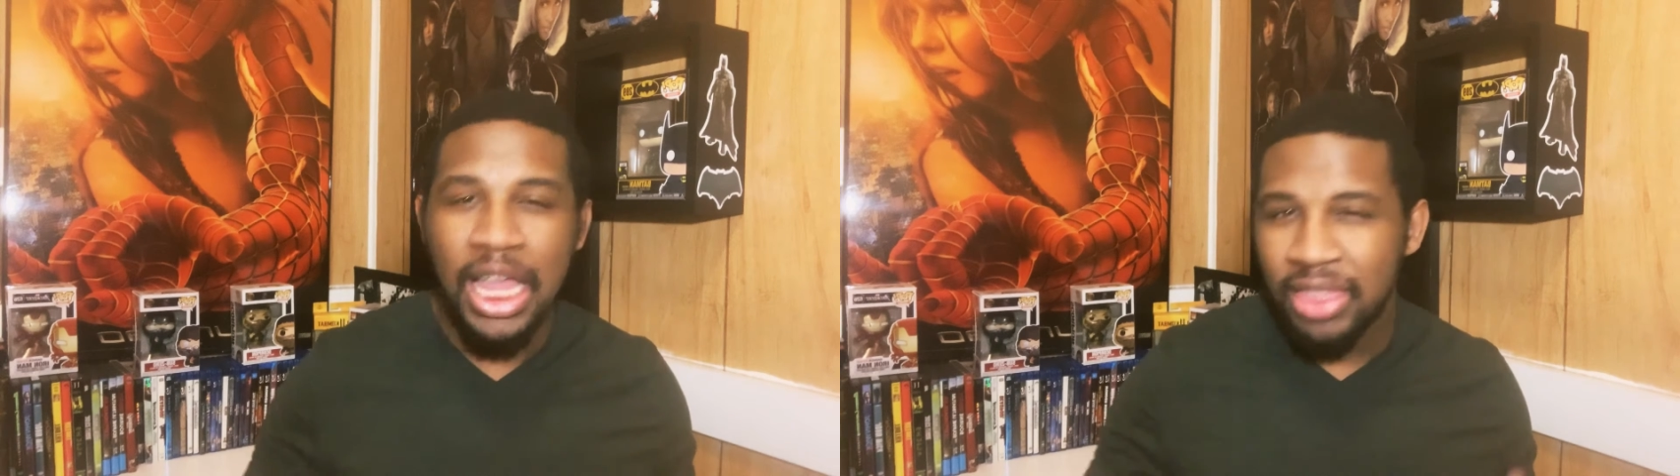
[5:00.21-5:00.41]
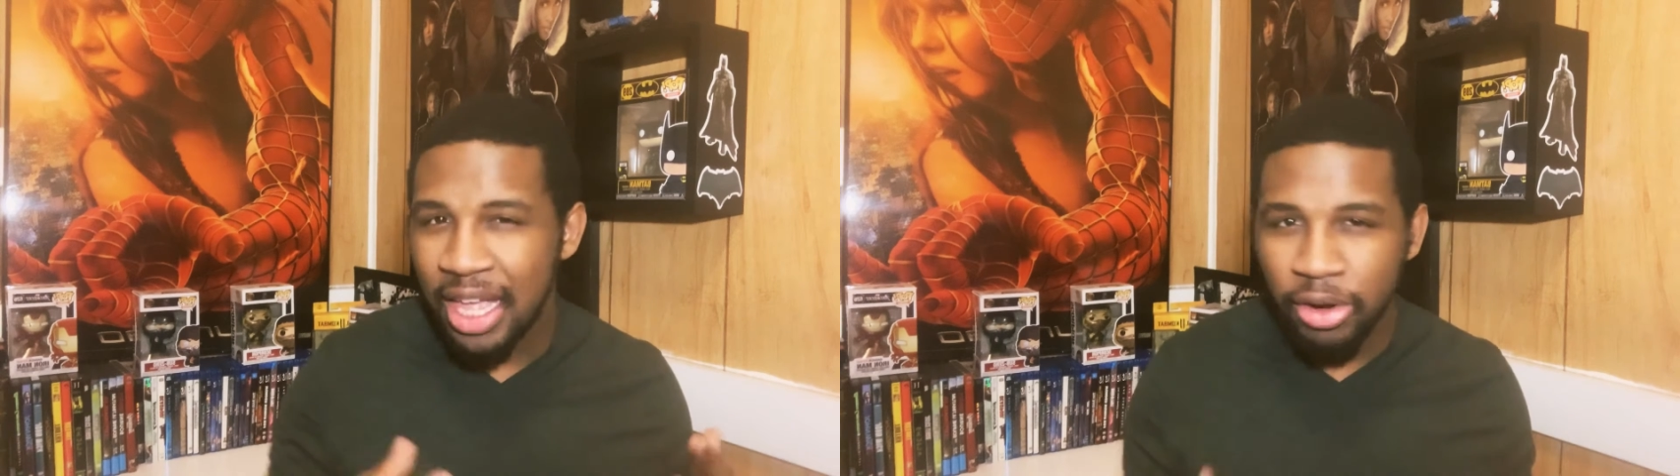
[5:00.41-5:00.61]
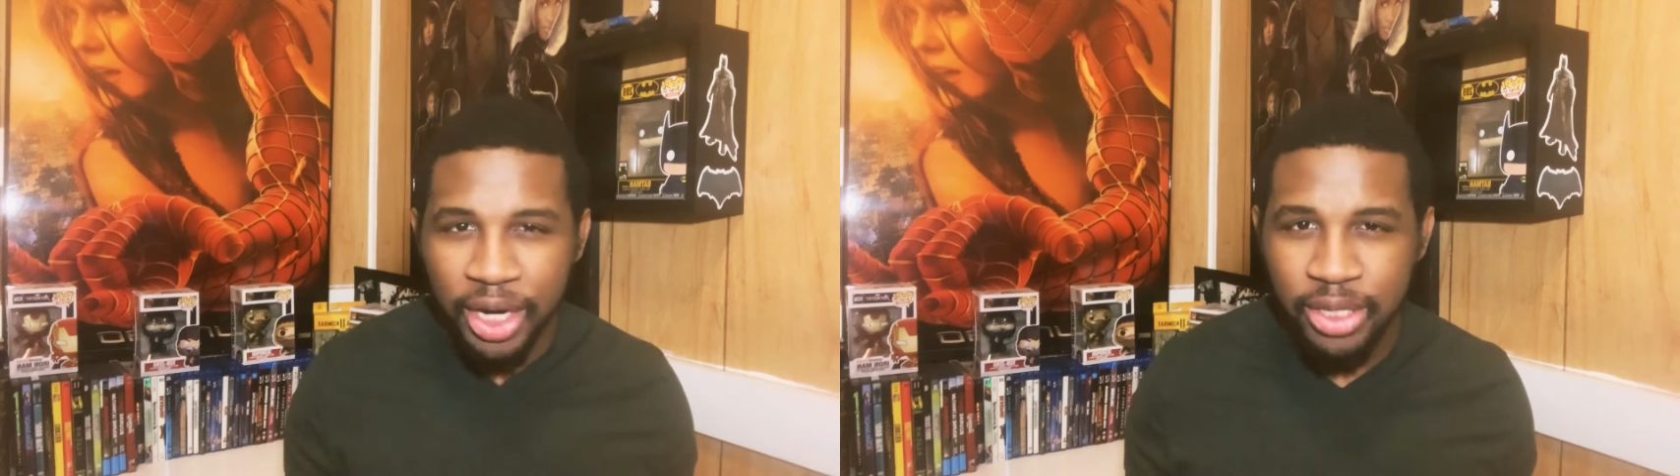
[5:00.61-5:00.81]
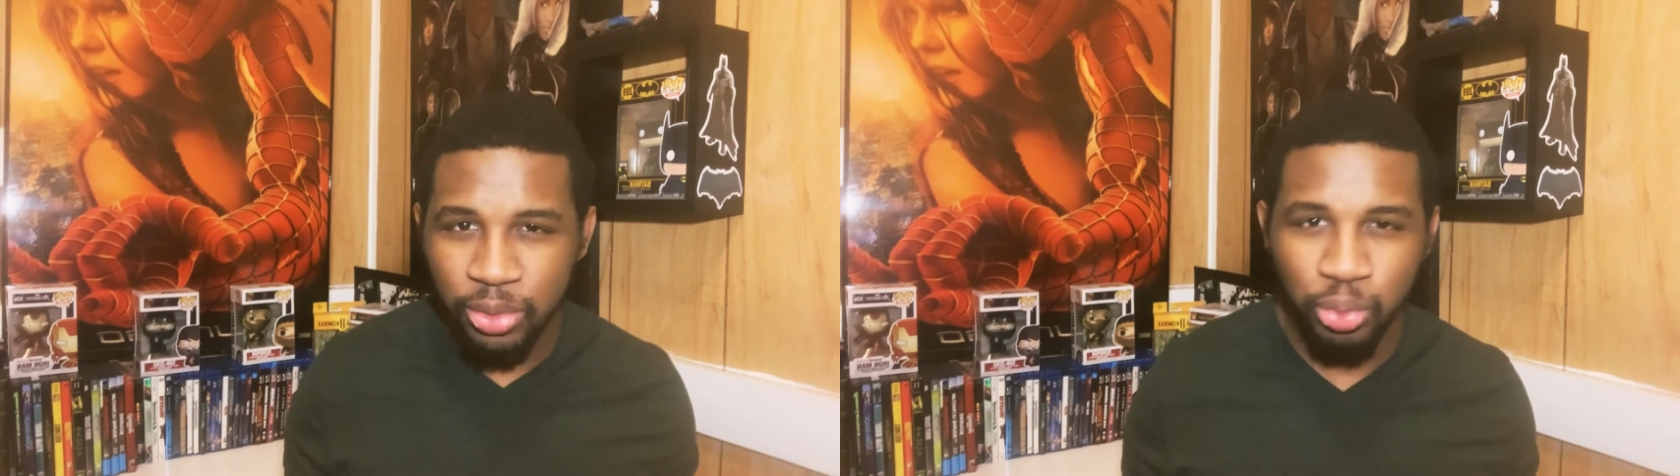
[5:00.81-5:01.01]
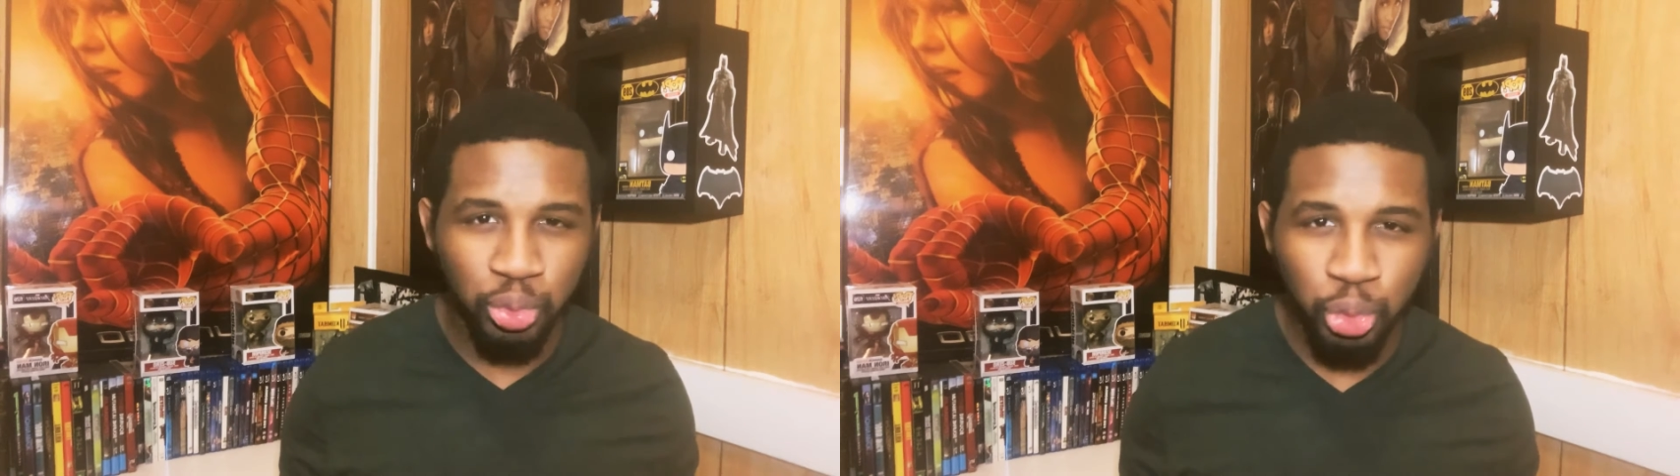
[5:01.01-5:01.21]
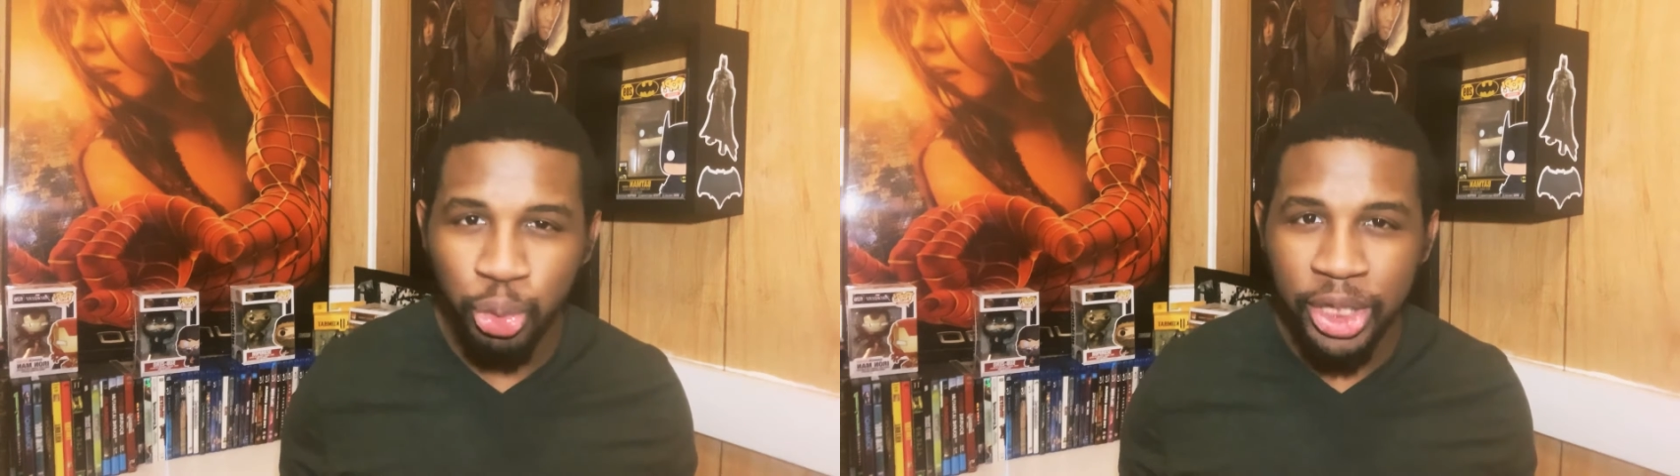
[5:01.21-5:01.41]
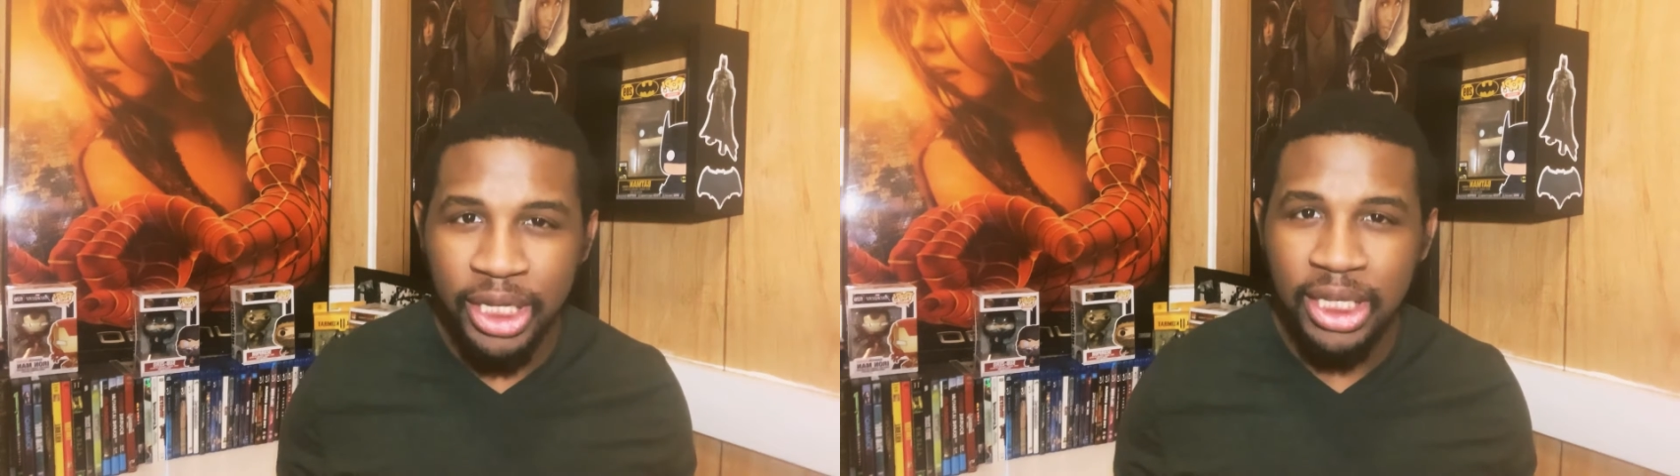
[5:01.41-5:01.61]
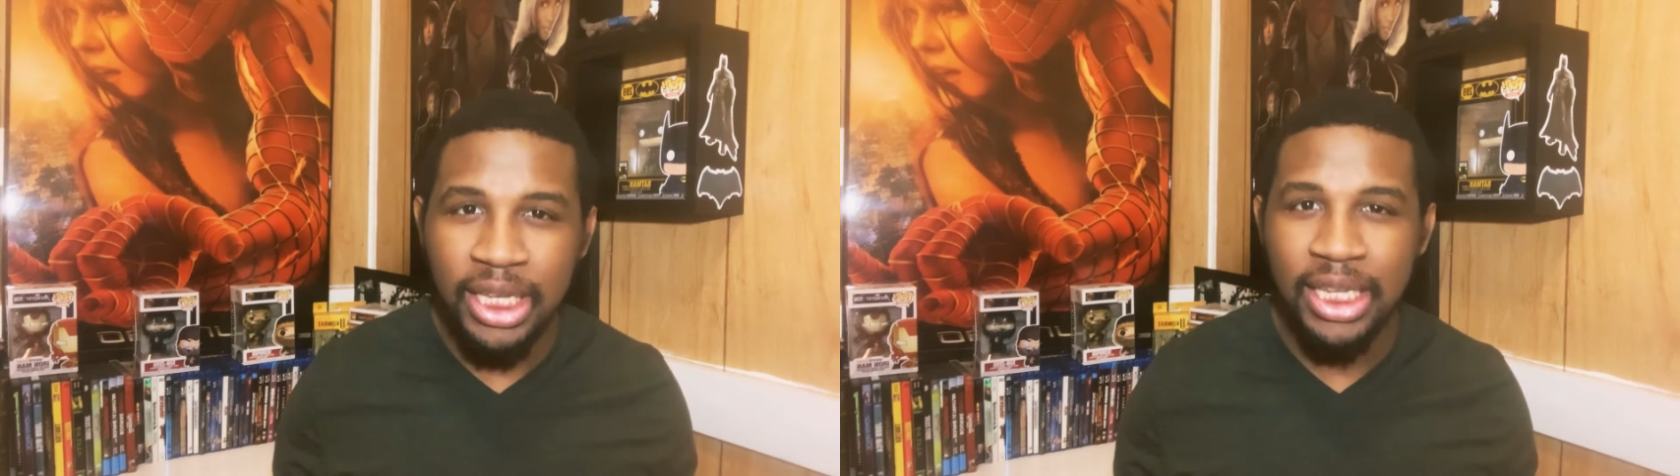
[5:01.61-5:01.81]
there isn't really